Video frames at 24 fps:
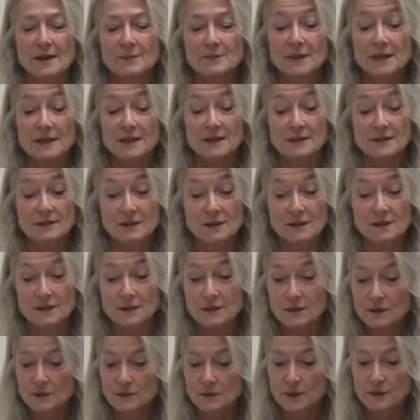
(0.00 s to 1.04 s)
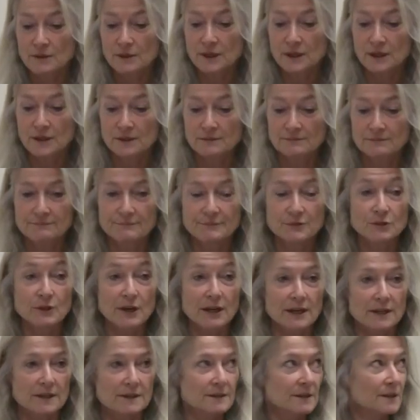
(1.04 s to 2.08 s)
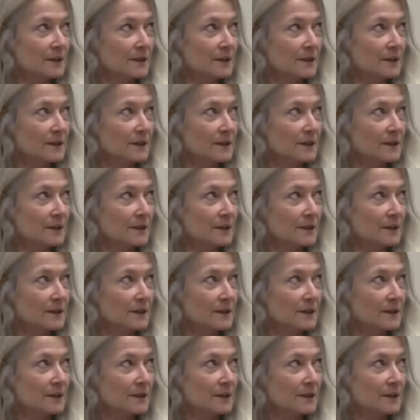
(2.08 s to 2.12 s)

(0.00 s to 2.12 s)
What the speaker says: But I thought, oh, okay, great.